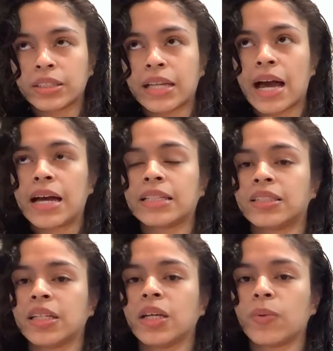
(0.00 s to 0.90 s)
yeah, it's
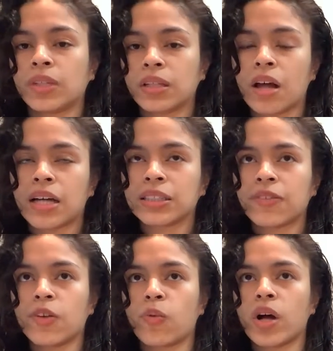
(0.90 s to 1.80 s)
dealing with a lot.
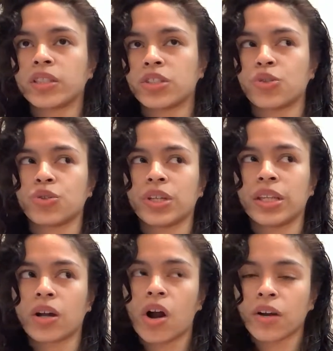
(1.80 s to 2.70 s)
Seven of Wands is usually
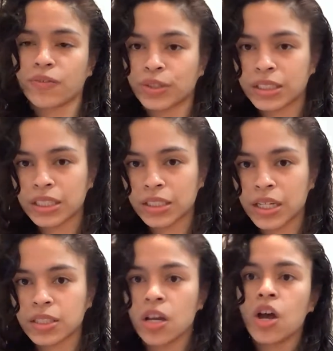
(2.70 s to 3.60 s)
the card of
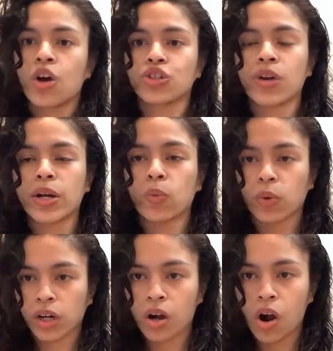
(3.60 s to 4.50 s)
resistance or trying to
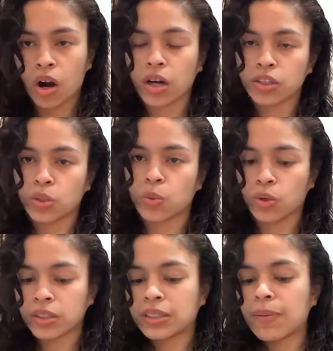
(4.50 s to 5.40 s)
work hard
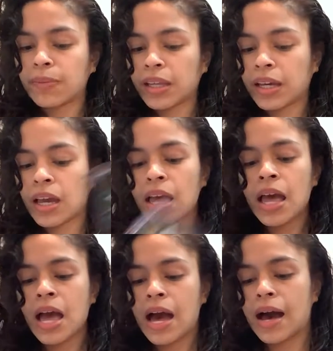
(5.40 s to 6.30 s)
towards something.
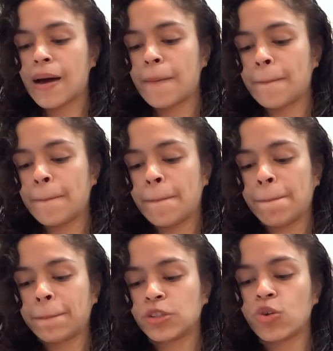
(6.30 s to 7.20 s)

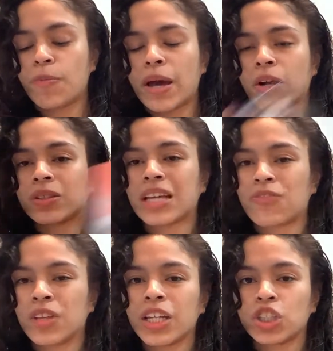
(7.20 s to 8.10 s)
Two of Pentacles, I
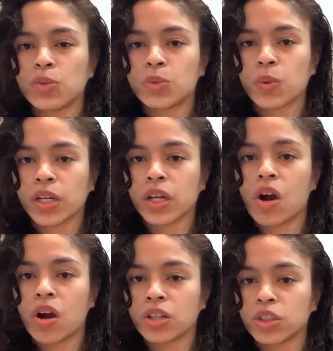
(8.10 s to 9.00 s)
feel like she was working
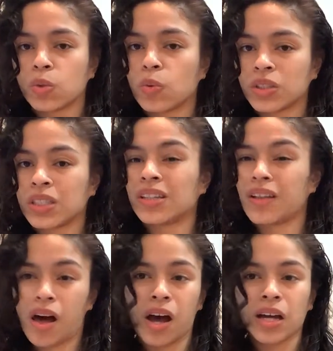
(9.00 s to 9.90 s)
hard towards a
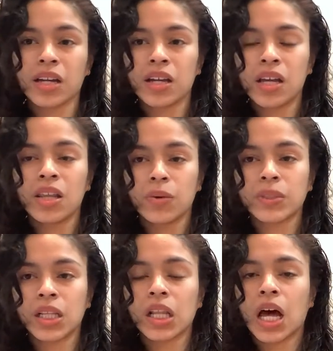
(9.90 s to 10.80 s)
lot. There was
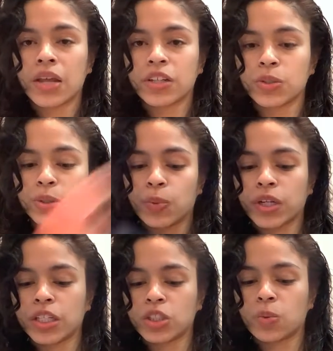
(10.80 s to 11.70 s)
a lot that she was
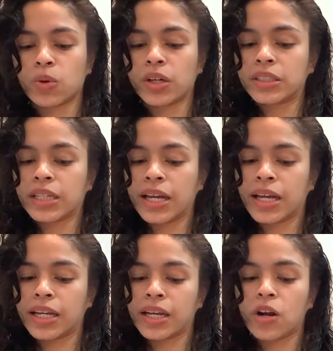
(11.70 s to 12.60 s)
working towards,
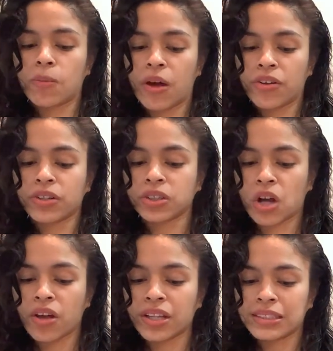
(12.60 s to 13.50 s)
and her mother
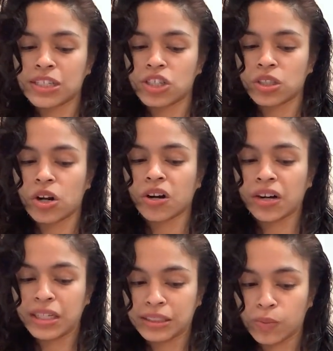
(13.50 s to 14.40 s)
saw this, and she saw
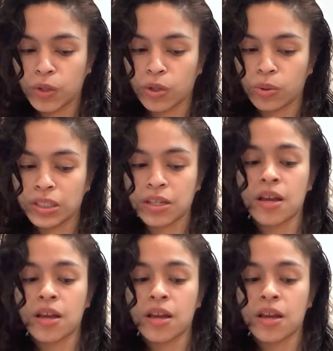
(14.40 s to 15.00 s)
her as someone who is